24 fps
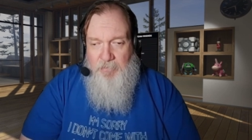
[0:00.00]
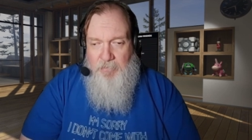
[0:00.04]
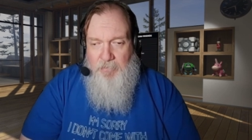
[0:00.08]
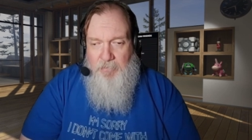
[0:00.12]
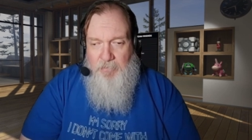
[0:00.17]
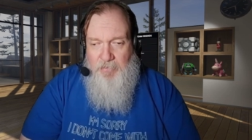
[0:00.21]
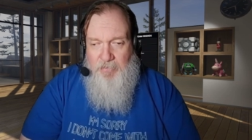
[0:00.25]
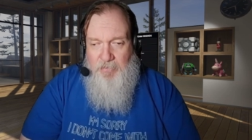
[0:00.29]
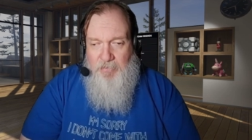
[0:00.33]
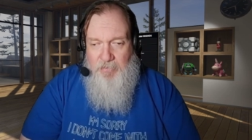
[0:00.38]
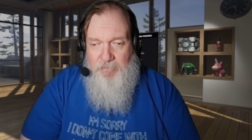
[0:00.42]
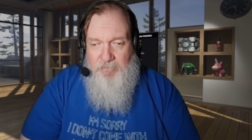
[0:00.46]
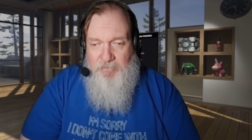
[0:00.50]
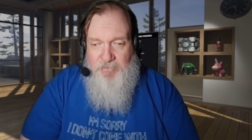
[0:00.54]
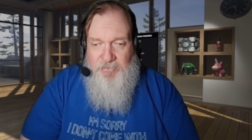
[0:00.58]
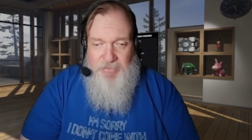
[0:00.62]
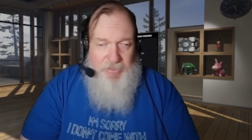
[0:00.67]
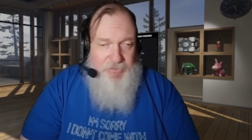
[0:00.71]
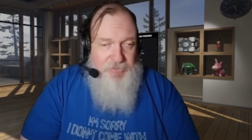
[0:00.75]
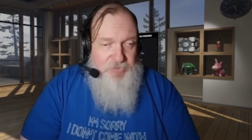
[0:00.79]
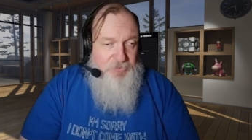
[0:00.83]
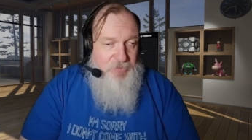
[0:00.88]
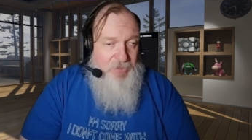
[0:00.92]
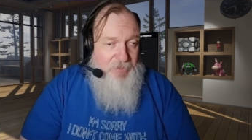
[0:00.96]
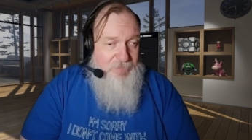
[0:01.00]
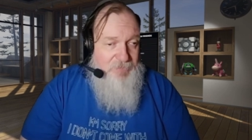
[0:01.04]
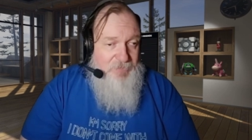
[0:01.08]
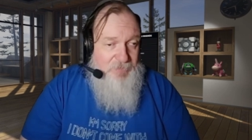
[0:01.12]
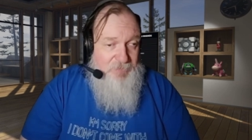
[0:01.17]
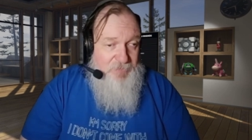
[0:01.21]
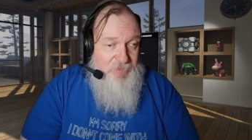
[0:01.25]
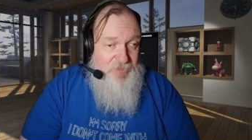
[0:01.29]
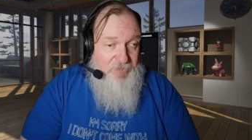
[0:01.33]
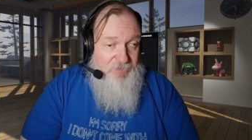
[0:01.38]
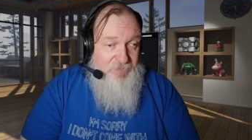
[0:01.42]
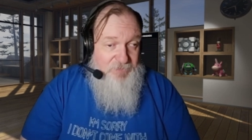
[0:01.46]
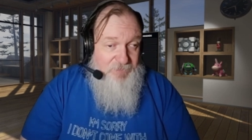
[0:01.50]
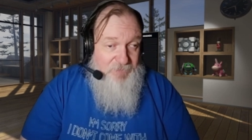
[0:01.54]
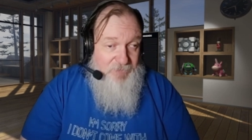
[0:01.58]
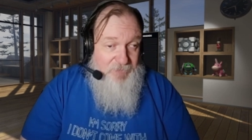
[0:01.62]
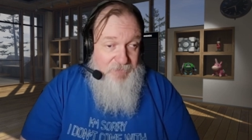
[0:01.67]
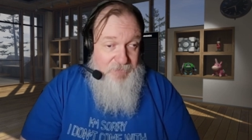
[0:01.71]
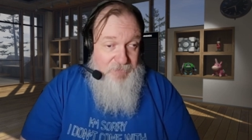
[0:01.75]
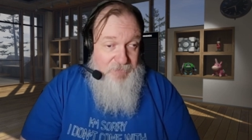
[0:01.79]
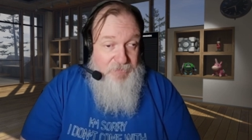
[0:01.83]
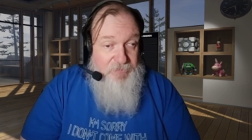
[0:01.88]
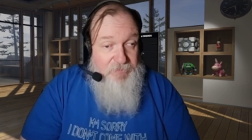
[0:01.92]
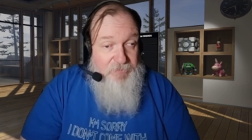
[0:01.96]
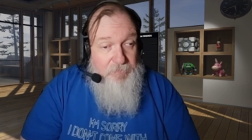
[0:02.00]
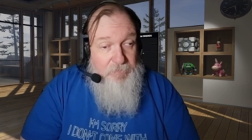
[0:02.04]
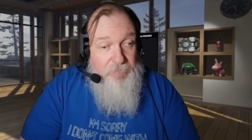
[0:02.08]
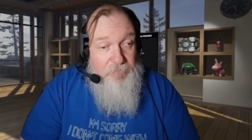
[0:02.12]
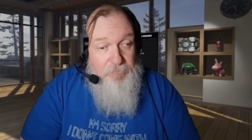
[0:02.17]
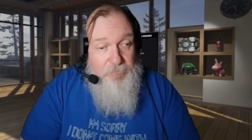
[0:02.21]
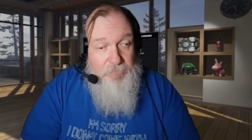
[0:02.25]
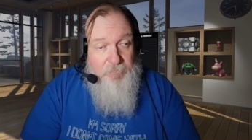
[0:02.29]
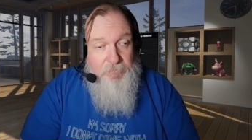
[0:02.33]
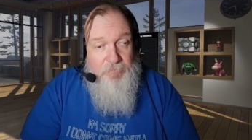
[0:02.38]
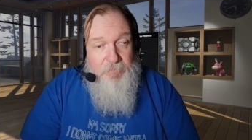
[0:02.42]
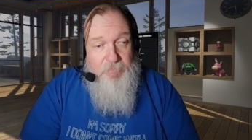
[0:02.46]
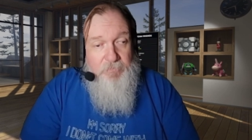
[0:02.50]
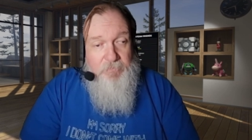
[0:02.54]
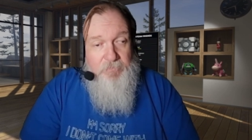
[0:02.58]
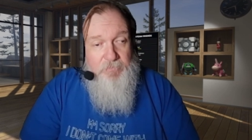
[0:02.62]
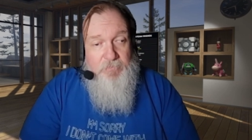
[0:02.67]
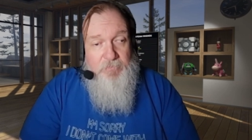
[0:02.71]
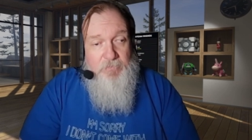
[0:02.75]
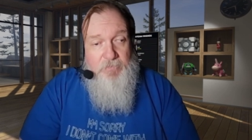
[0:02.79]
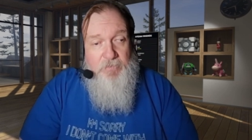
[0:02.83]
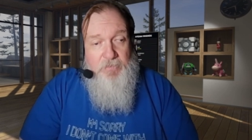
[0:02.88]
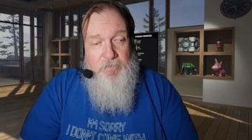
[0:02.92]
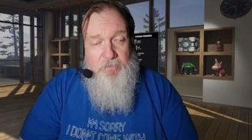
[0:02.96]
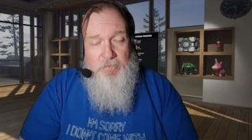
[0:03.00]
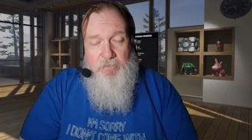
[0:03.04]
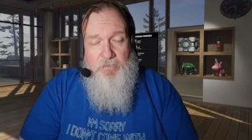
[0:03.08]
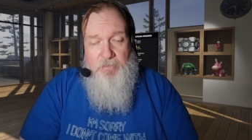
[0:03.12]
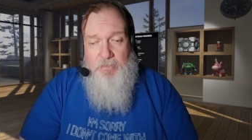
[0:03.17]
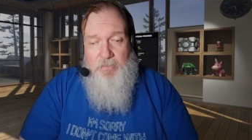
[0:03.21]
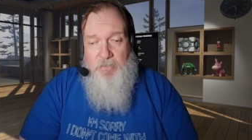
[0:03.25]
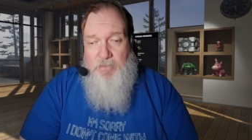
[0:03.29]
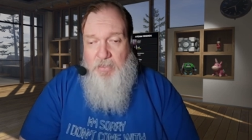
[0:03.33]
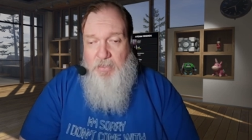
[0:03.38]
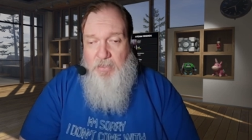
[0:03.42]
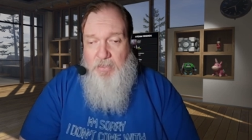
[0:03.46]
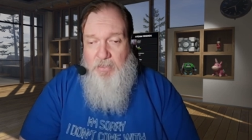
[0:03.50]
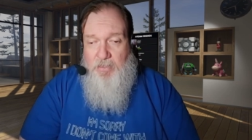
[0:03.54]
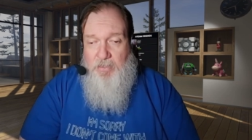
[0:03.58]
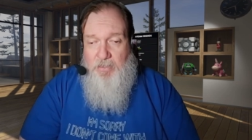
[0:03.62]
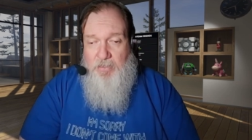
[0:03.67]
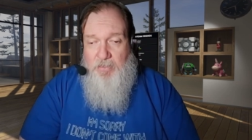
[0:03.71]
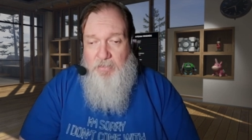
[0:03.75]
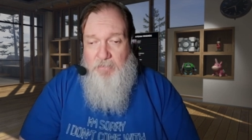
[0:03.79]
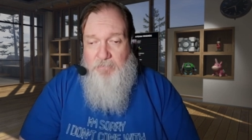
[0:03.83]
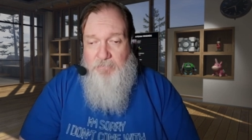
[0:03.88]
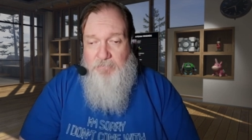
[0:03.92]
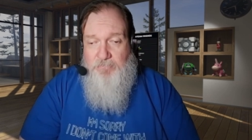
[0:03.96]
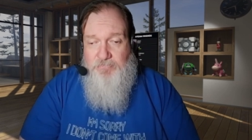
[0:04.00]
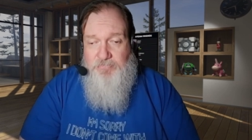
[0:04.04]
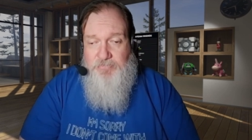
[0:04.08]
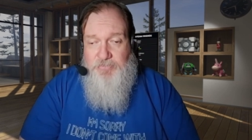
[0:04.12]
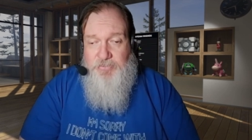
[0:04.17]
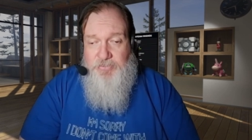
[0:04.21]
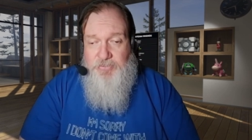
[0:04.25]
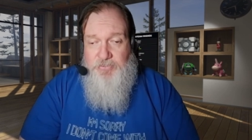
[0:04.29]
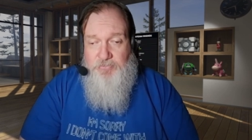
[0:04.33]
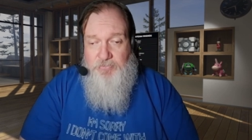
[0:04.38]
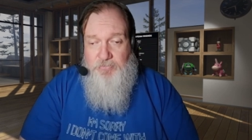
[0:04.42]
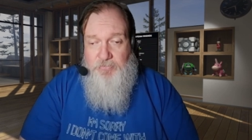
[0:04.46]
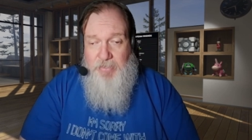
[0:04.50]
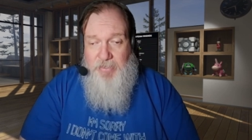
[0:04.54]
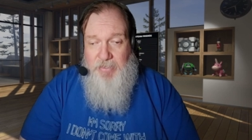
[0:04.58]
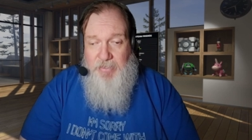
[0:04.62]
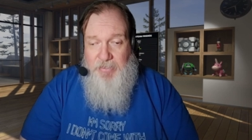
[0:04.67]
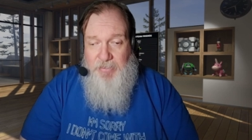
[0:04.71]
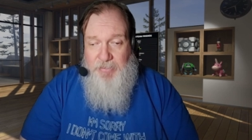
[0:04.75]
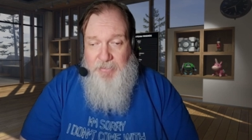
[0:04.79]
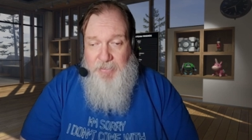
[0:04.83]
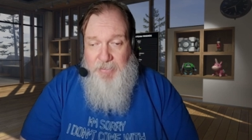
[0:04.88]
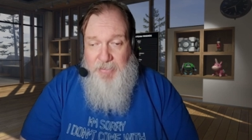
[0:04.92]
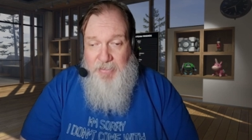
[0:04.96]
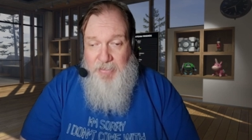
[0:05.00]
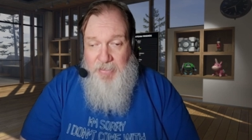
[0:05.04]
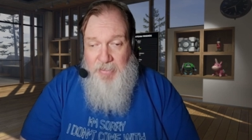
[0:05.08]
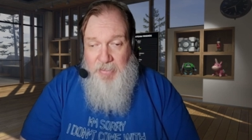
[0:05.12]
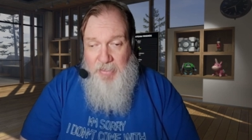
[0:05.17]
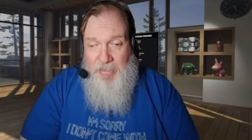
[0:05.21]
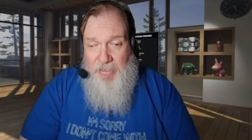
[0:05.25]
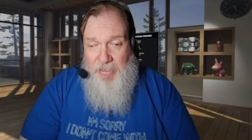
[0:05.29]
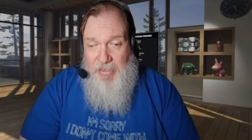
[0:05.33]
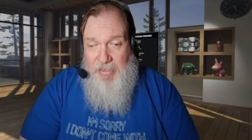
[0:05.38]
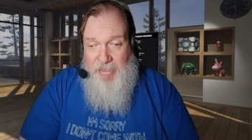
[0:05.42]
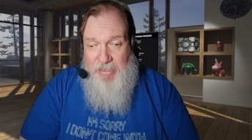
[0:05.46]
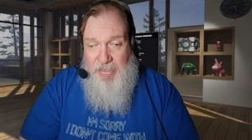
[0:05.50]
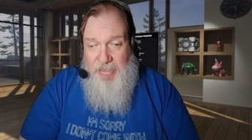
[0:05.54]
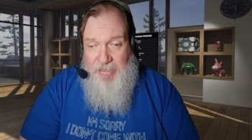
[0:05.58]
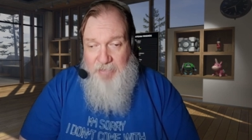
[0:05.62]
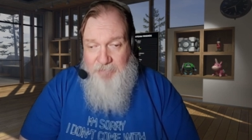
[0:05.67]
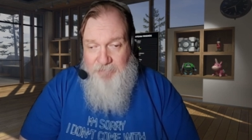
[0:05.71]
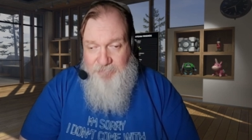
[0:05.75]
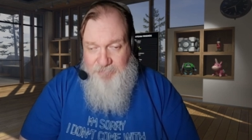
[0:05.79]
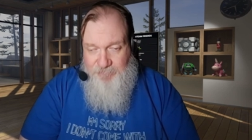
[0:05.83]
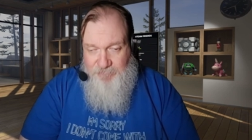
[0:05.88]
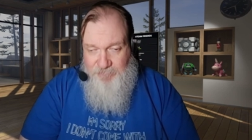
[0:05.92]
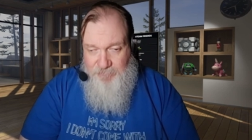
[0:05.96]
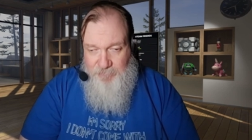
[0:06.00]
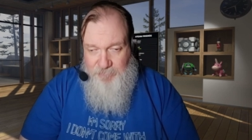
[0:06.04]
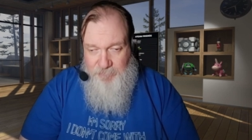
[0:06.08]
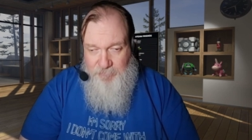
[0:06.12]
because uh, I do have limited funds um, to do anything. If